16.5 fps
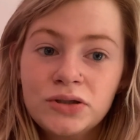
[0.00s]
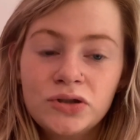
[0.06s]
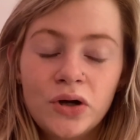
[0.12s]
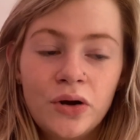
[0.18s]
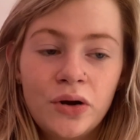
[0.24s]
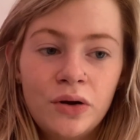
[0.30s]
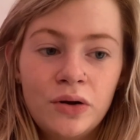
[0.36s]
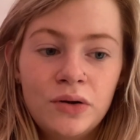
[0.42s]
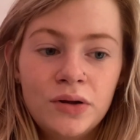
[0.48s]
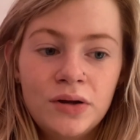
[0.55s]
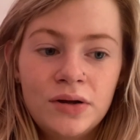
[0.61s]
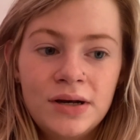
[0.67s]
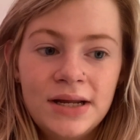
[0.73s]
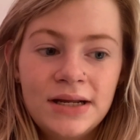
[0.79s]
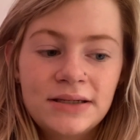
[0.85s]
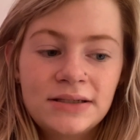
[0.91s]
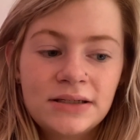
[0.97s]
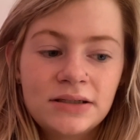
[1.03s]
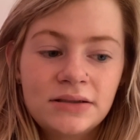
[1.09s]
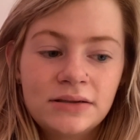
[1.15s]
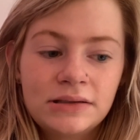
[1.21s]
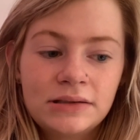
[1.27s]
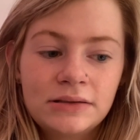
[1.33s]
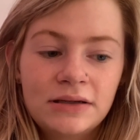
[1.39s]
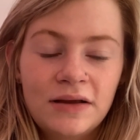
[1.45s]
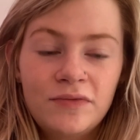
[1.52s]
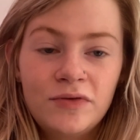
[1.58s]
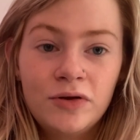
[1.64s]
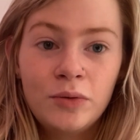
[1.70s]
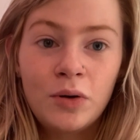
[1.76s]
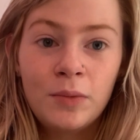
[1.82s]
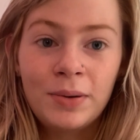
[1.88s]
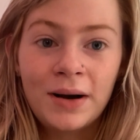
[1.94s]
So you need,
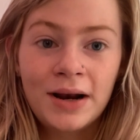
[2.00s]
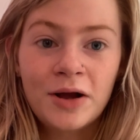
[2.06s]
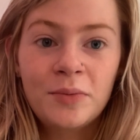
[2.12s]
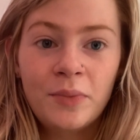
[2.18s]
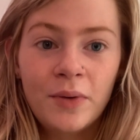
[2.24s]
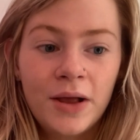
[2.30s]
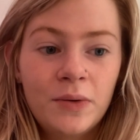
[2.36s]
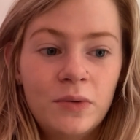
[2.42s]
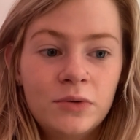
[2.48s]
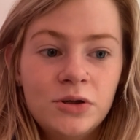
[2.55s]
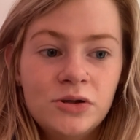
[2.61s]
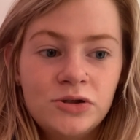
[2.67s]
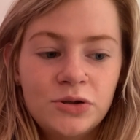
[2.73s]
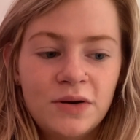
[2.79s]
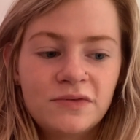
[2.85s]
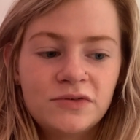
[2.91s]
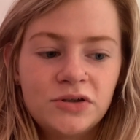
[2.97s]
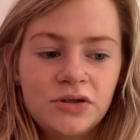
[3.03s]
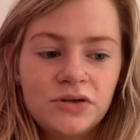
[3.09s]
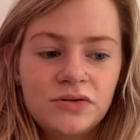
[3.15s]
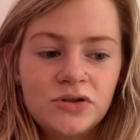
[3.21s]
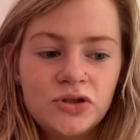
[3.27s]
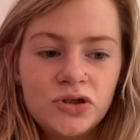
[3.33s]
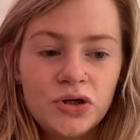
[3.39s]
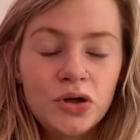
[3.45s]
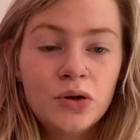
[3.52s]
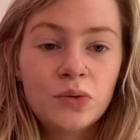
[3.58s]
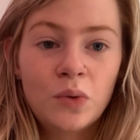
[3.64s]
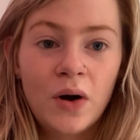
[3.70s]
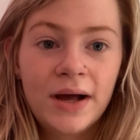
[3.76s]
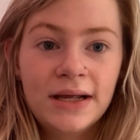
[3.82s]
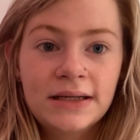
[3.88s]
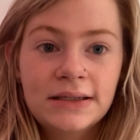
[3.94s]
if you are planning on buying one, you do have to use two
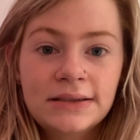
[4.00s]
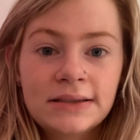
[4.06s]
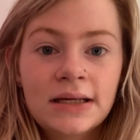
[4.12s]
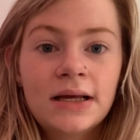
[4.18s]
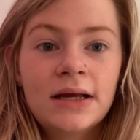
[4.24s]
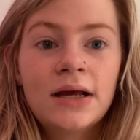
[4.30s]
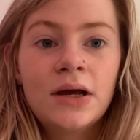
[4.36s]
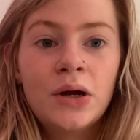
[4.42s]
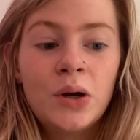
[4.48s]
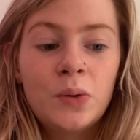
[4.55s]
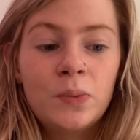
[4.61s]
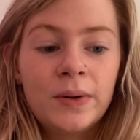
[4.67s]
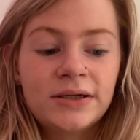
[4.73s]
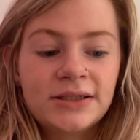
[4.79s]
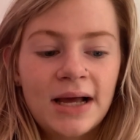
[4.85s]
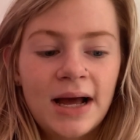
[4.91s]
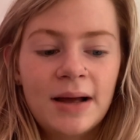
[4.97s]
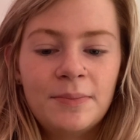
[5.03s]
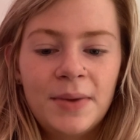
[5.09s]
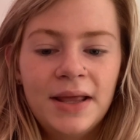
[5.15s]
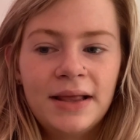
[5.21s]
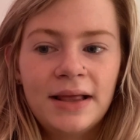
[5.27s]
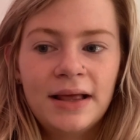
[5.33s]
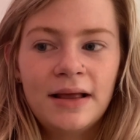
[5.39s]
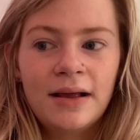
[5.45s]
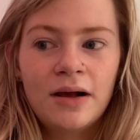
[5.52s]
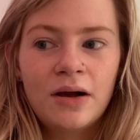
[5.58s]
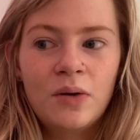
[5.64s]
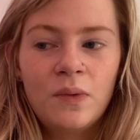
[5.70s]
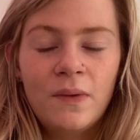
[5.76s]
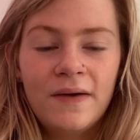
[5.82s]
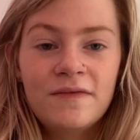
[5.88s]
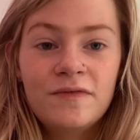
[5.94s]
wires, which can make it
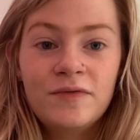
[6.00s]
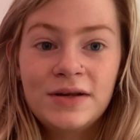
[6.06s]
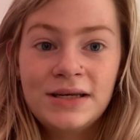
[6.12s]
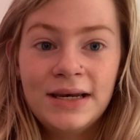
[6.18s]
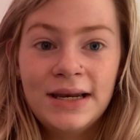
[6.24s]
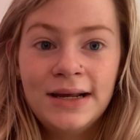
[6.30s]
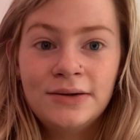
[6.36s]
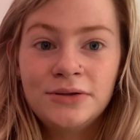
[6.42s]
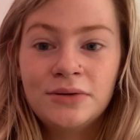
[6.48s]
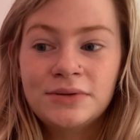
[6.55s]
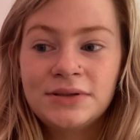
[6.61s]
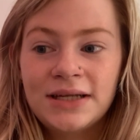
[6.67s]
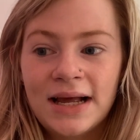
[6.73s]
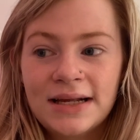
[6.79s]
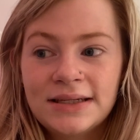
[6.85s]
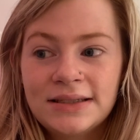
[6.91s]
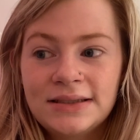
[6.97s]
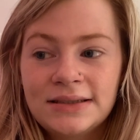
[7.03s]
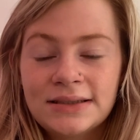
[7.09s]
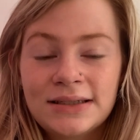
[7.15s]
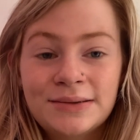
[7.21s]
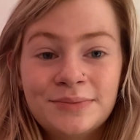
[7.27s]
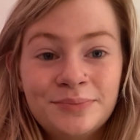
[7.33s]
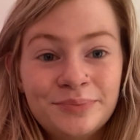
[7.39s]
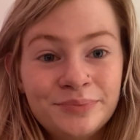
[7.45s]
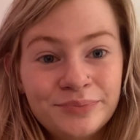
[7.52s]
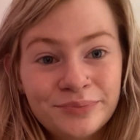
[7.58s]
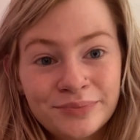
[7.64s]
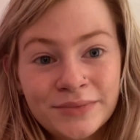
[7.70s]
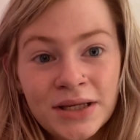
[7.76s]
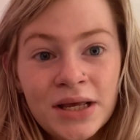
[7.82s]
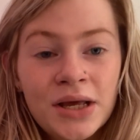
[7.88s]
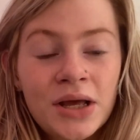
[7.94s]
quite fiddly on your desk.
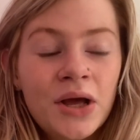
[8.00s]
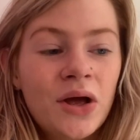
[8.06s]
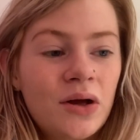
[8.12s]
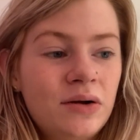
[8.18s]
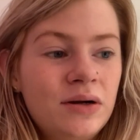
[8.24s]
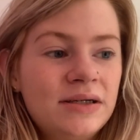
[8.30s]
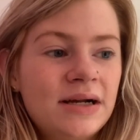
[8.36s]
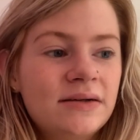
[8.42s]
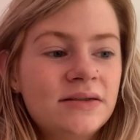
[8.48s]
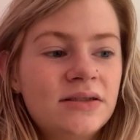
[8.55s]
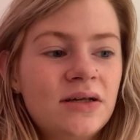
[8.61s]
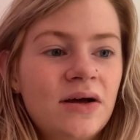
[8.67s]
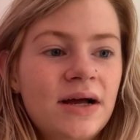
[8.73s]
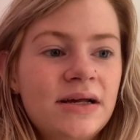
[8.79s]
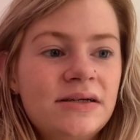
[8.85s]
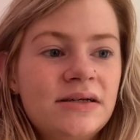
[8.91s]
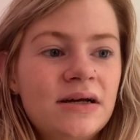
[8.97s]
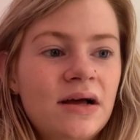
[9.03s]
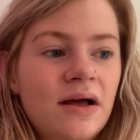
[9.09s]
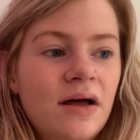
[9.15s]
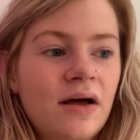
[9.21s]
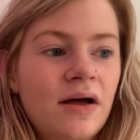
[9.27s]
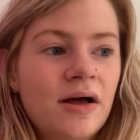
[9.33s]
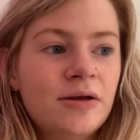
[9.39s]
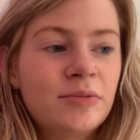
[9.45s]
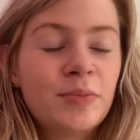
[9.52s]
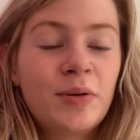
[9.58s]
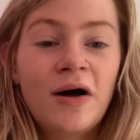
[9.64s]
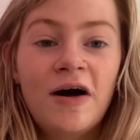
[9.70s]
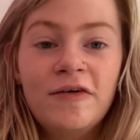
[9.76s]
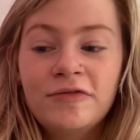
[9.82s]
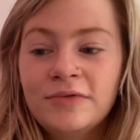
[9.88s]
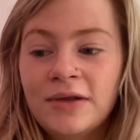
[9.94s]
Only downside,
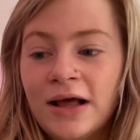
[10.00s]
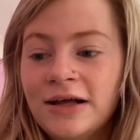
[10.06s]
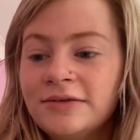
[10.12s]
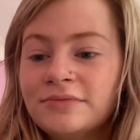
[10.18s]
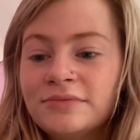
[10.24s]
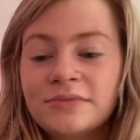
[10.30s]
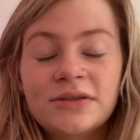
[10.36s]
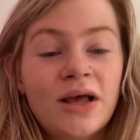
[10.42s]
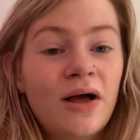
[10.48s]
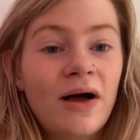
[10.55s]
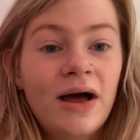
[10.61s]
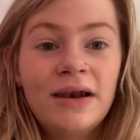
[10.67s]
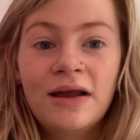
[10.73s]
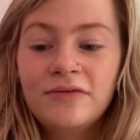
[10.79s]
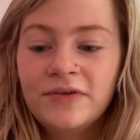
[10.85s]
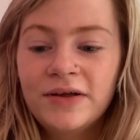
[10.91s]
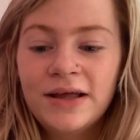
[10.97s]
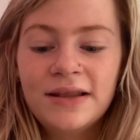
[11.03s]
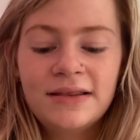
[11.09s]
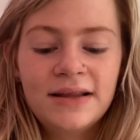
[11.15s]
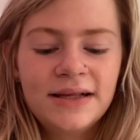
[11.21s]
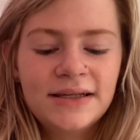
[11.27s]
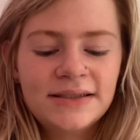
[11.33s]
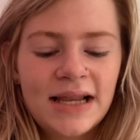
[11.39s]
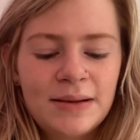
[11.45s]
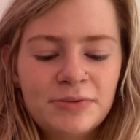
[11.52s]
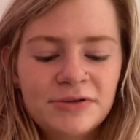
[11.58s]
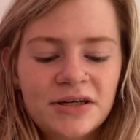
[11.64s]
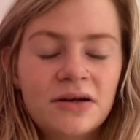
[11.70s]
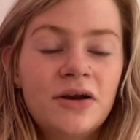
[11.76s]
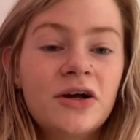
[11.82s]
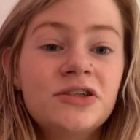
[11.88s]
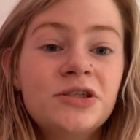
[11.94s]
apart from that, I love it. These labels
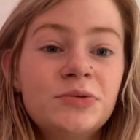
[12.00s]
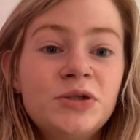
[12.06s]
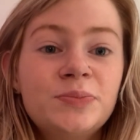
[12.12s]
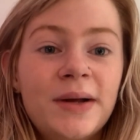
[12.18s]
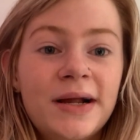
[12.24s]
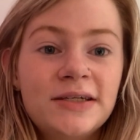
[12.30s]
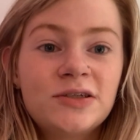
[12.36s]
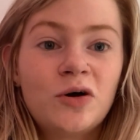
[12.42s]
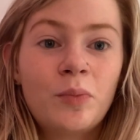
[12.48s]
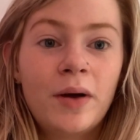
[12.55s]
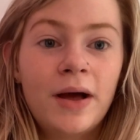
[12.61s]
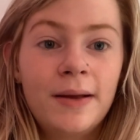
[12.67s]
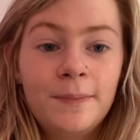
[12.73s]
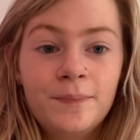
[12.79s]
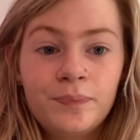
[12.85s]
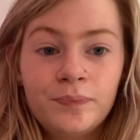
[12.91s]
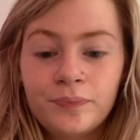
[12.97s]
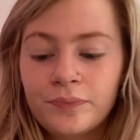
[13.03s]
are gonna look so much better on my